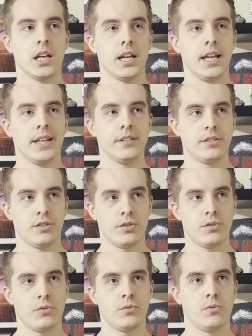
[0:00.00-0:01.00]

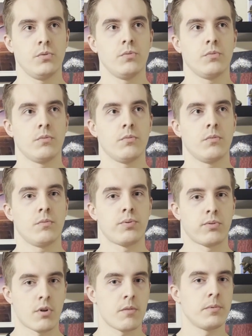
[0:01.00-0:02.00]
into
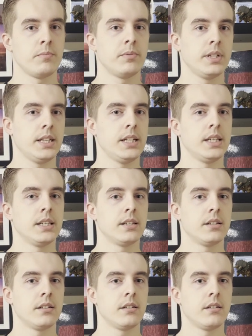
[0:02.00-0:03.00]
probably
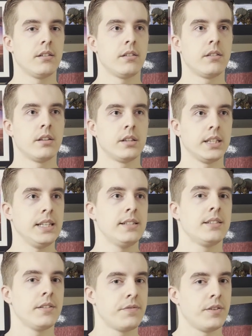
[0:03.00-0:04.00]
the
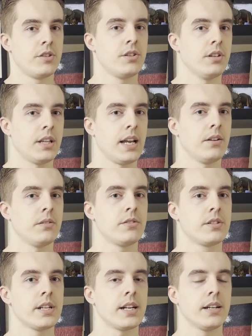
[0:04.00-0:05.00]
least efficient language
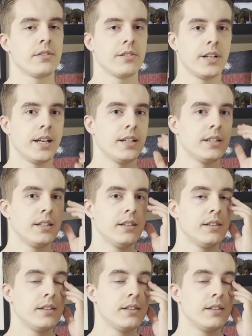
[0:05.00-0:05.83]
that I created,